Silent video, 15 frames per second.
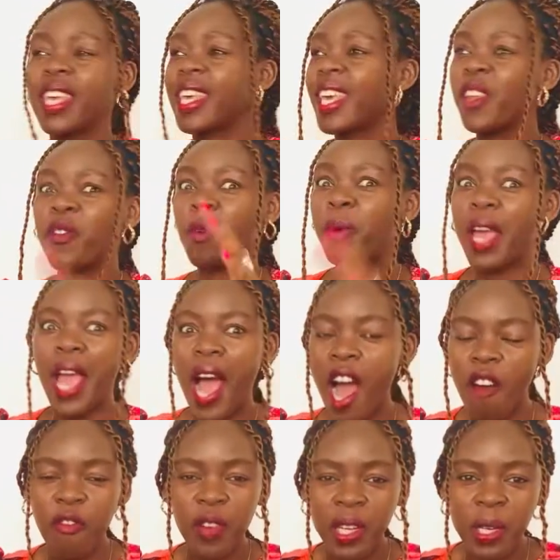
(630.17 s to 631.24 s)
And for my
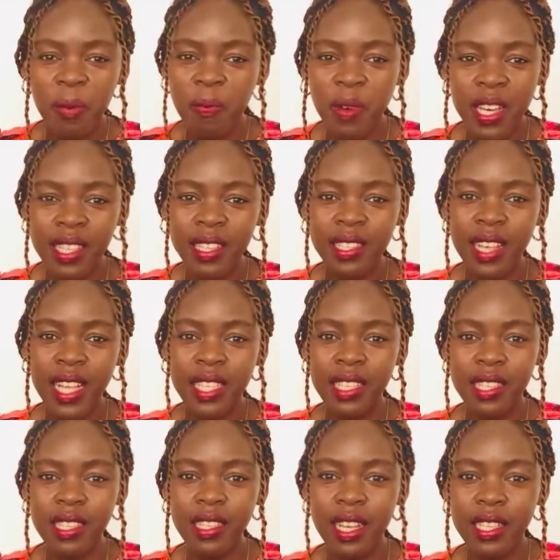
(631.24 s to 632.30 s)
African brothers and
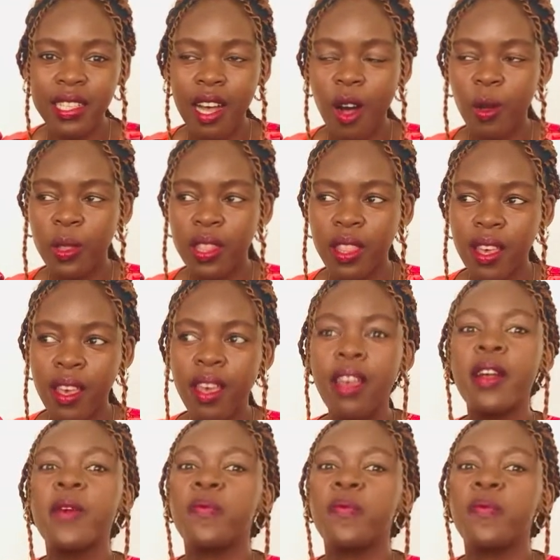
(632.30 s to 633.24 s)
sisters out there,